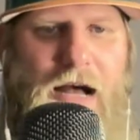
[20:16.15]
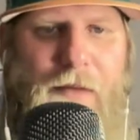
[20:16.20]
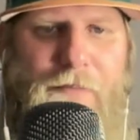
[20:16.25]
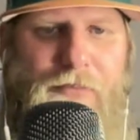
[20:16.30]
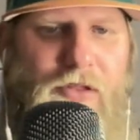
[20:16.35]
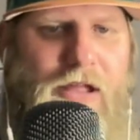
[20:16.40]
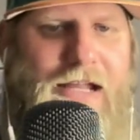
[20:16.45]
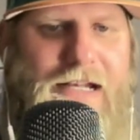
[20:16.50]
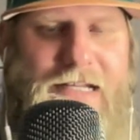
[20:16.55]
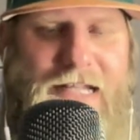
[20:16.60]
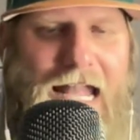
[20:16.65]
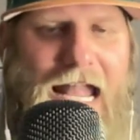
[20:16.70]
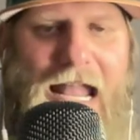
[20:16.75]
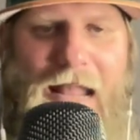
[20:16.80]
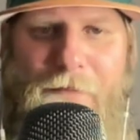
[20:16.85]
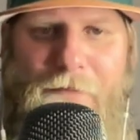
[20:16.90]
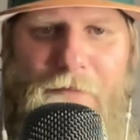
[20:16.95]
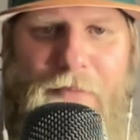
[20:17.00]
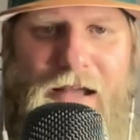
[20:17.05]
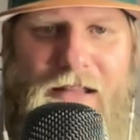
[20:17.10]
played
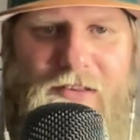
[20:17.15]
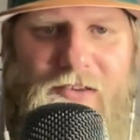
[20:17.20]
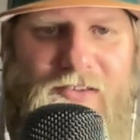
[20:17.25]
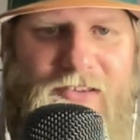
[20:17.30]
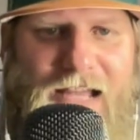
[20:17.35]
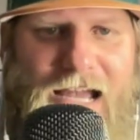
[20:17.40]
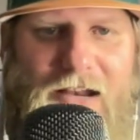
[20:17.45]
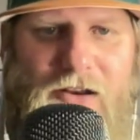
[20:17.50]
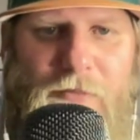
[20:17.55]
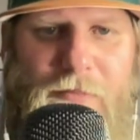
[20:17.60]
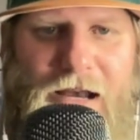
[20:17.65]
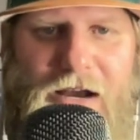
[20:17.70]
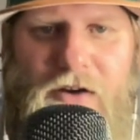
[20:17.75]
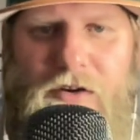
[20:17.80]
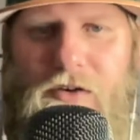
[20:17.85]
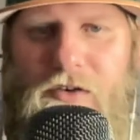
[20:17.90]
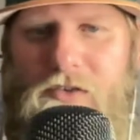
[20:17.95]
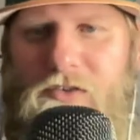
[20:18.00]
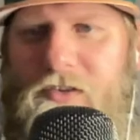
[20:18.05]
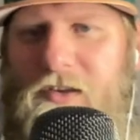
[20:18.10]
game by the Seattle
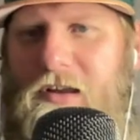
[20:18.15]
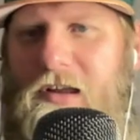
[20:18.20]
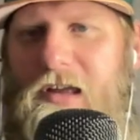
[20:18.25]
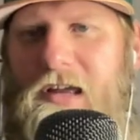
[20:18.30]
Mariners.